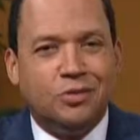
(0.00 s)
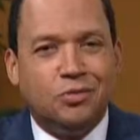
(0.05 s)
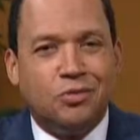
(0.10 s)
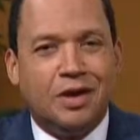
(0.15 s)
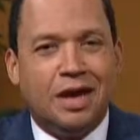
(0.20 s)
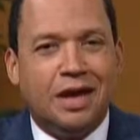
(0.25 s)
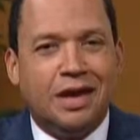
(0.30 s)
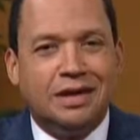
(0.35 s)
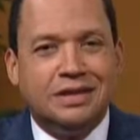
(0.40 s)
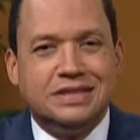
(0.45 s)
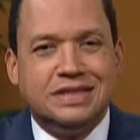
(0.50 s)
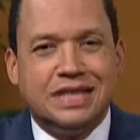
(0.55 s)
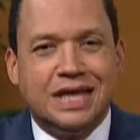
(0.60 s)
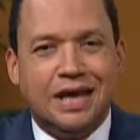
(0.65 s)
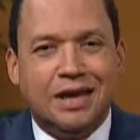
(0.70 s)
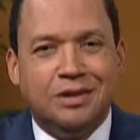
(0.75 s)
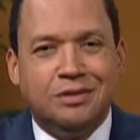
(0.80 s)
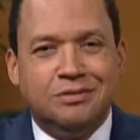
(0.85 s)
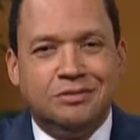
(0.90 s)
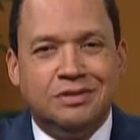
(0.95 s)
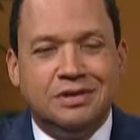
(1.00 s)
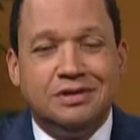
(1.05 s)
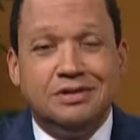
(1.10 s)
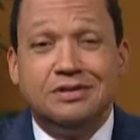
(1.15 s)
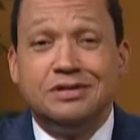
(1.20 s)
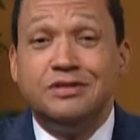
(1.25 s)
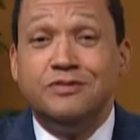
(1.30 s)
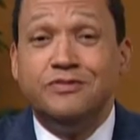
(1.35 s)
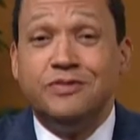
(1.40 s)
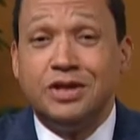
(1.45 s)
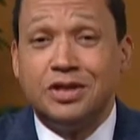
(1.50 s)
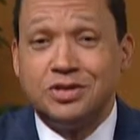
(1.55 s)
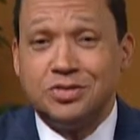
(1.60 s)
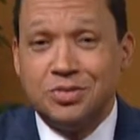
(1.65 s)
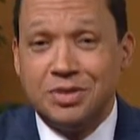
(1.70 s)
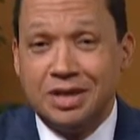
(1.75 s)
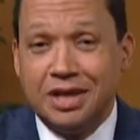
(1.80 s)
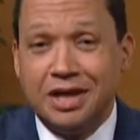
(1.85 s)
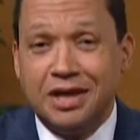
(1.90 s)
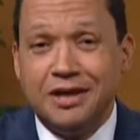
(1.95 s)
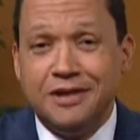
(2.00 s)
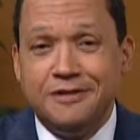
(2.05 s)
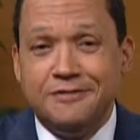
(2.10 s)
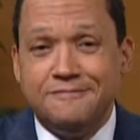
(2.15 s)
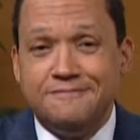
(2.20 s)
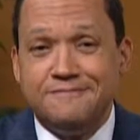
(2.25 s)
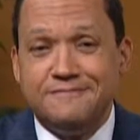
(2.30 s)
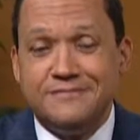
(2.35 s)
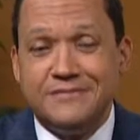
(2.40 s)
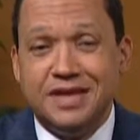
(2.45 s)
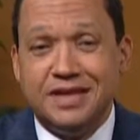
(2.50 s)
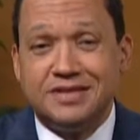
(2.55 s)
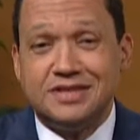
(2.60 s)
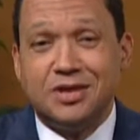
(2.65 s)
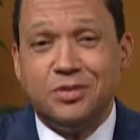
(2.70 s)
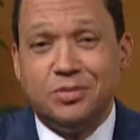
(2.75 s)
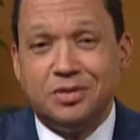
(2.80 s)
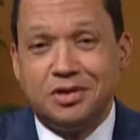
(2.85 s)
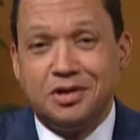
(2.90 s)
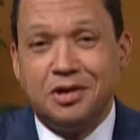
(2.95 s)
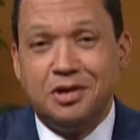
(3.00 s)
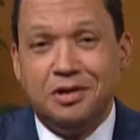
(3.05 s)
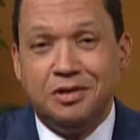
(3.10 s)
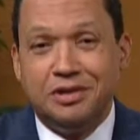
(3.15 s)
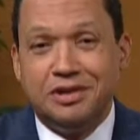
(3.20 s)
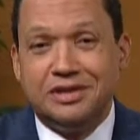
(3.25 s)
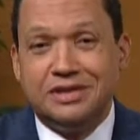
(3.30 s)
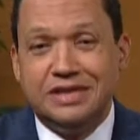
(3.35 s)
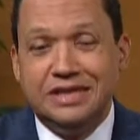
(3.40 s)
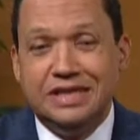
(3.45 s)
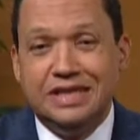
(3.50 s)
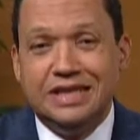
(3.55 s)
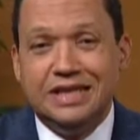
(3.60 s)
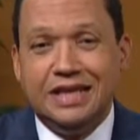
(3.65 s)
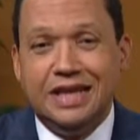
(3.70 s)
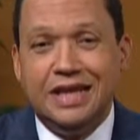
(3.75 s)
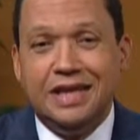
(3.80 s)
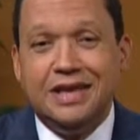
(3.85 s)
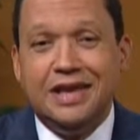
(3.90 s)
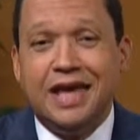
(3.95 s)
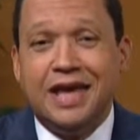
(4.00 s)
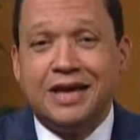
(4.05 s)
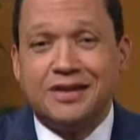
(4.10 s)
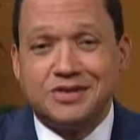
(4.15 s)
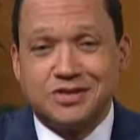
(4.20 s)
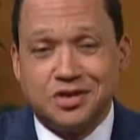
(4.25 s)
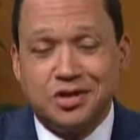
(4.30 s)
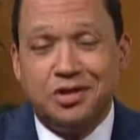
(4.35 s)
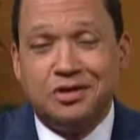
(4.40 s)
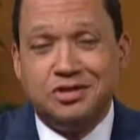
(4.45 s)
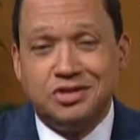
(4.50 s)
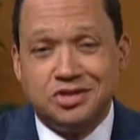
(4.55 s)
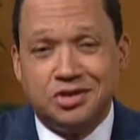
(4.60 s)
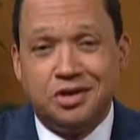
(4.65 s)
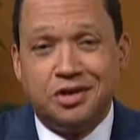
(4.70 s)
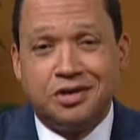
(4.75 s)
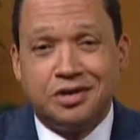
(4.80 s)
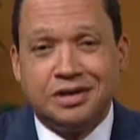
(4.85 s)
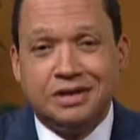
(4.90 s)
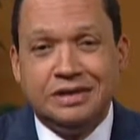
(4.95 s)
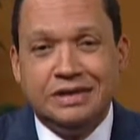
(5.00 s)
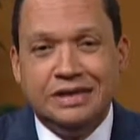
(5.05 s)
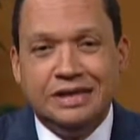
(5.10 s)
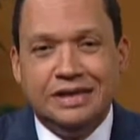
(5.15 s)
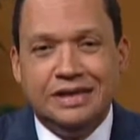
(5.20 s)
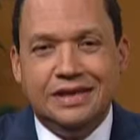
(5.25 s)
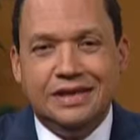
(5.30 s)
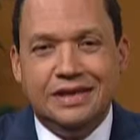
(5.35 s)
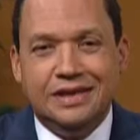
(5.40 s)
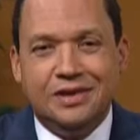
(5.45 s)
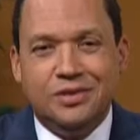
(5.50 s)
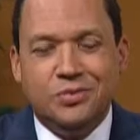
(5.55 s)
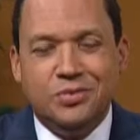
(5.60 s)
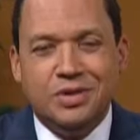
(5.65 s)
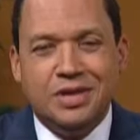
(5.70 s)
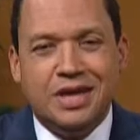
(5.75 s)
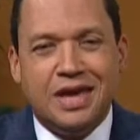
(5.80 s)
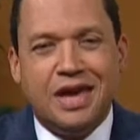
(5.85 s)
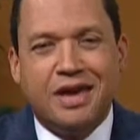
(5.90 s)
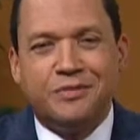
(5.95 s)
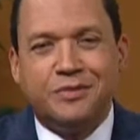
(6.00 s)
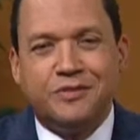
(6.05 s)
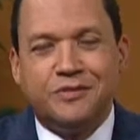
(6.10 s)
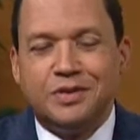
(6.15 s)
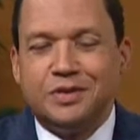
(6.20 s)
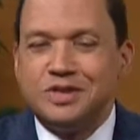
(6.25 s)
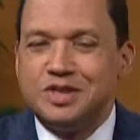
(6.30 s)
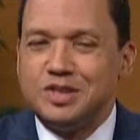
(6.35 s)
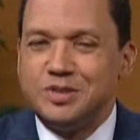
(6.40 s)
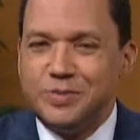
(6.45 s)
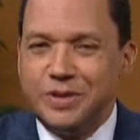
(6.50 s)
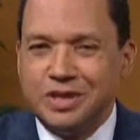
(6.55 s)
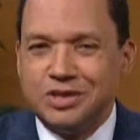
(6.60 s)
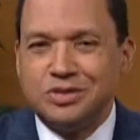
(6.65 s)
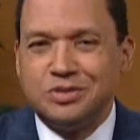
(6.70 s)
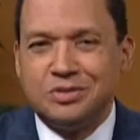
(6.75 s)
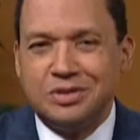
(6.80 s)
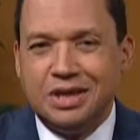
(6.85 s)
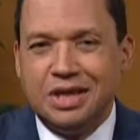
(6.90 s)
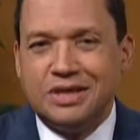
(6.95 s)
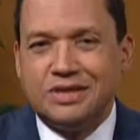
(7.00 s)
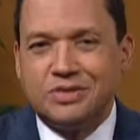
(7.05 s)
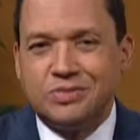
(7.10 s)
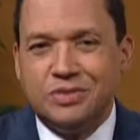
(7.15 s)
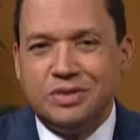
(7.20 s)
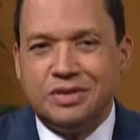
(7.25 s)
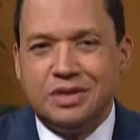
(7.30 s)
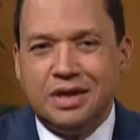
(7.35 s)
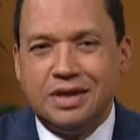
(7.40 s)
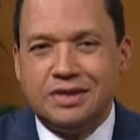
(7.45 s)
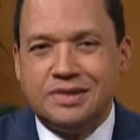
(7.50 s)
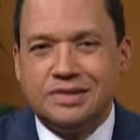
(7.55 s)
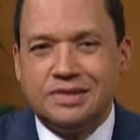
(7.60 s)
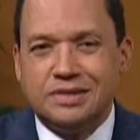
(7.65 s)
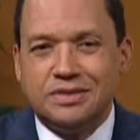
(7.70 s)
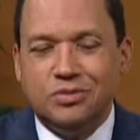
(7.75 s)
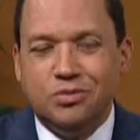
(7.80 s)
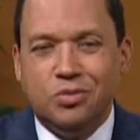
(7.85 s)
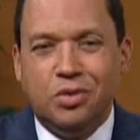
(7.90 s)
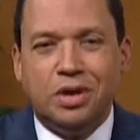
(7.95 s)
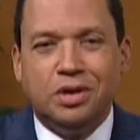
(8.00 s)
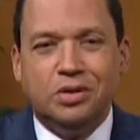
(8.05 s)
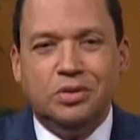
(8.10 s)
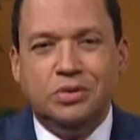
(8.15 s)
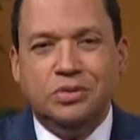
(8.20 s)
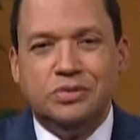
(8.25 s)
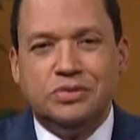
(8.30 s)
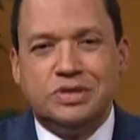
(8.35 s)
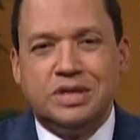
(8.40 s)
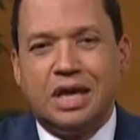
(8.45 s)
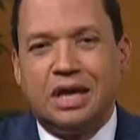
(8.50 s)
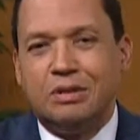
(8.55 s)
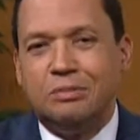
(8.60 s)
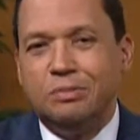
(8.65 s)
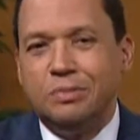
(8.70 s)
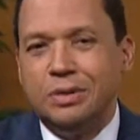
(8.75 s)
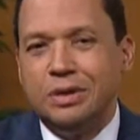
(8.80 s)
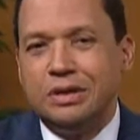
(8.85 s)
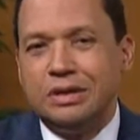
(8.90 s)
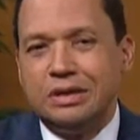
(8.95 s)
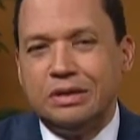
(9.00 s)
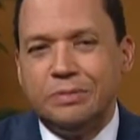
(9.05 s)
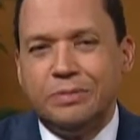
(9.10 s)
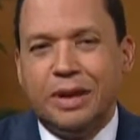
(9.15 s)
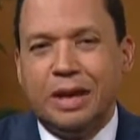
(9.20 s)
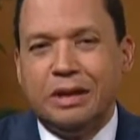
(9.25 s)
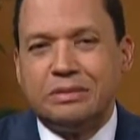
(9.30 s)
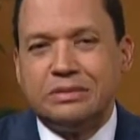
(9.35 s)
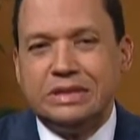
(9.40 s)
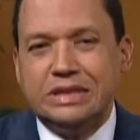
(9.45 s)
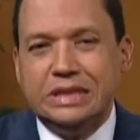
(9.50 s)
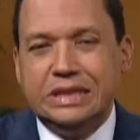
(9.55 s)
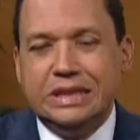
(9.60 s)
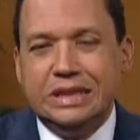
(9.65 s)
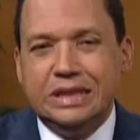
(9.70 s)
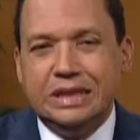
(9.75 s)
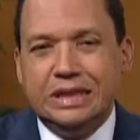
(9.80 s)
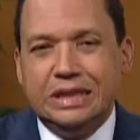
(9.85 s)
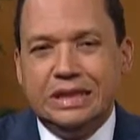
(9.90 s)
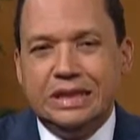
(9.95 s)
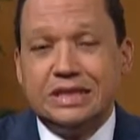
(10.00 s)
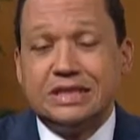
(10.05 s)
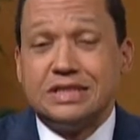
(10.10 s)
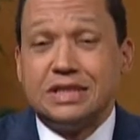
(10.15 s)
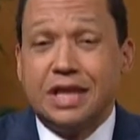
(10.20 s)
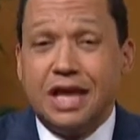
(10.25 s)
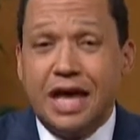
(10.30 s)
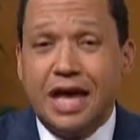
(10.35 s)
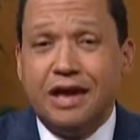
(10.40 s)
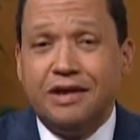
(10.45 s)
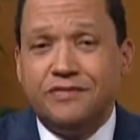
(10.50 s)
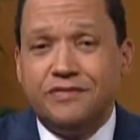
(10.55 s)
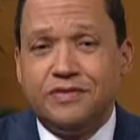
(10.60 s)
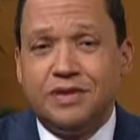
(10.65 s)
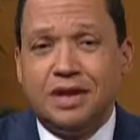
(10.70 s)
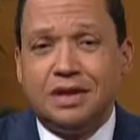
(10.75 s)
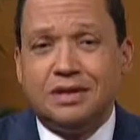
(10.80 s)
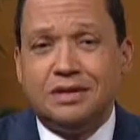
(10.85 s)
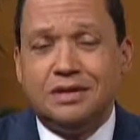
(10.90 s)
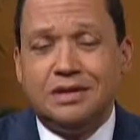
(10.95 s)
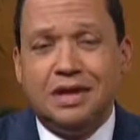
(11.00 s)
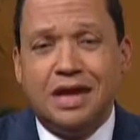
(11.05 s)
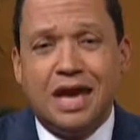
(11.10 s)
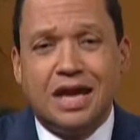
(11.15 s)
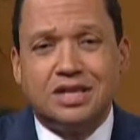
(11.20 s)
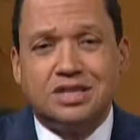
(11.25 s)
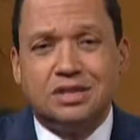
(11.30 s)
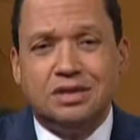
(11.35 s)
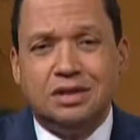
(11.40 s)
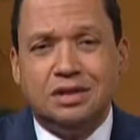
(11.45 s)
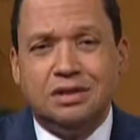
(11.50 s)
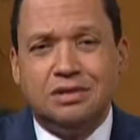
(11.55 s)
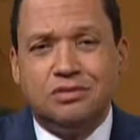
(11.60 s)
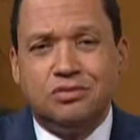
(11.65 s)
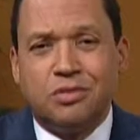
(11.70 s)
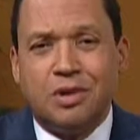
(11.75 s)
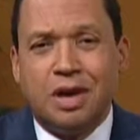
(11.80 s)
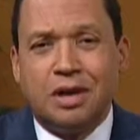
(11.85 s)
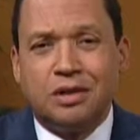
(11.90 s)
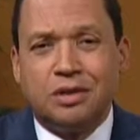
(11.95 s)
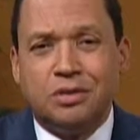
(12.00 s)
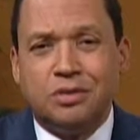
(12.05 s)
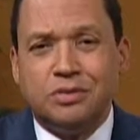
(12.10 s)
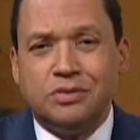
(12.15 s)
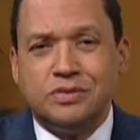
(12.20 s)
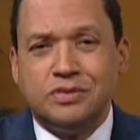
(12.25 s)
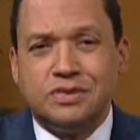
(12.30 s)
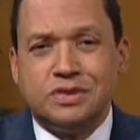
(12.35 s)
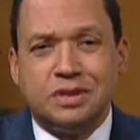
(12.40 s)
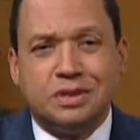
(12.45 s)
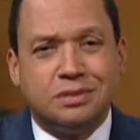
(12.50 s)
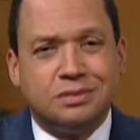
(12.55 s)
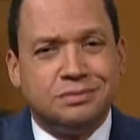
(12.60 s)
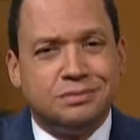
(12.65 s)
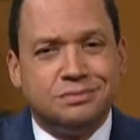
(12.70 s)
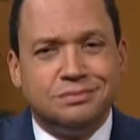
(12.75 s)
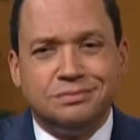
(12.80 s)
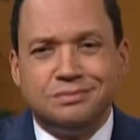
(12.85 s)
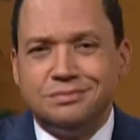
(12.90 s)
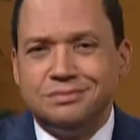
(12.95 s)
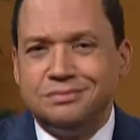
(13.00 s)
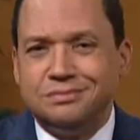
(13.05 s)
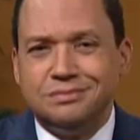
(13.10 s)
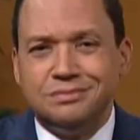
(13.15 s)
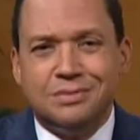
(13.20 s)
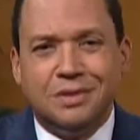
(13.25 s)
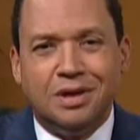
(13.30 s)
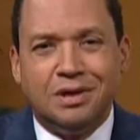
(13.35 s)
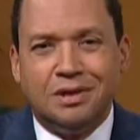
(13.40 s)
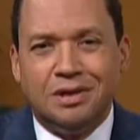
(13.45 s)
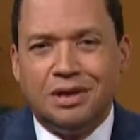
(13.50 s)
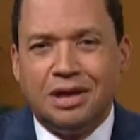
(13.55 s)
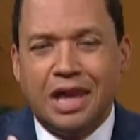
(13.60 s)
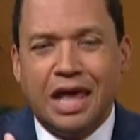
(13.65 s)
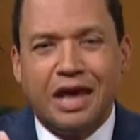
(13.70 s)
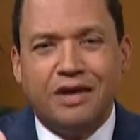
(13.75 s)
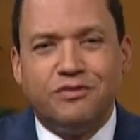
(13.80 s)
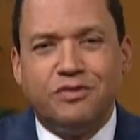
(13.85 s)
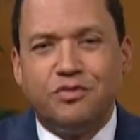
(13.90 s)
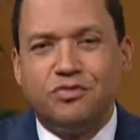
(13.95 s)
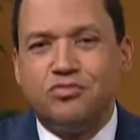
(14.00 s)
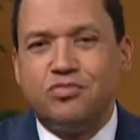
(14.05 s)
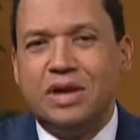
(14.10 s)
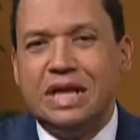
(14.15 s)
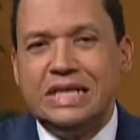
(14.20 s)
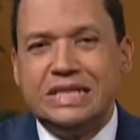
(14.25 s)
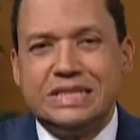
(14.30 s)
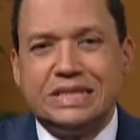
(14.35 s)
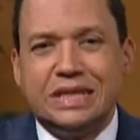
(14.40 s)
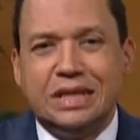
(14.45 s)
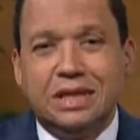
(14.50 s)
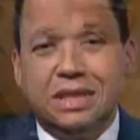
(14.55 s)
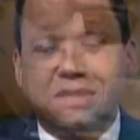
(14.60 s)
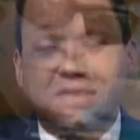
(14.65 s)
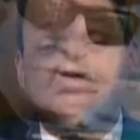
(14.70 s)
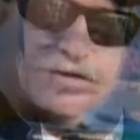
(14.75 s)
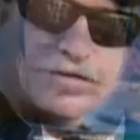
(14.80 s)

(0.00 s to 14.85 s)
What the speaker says: ride down to Victory Lane, as they would call it in NASCAR jargon. We have a very special guest with us, one who's got a book about his life that actually chronicles a life of racing. It's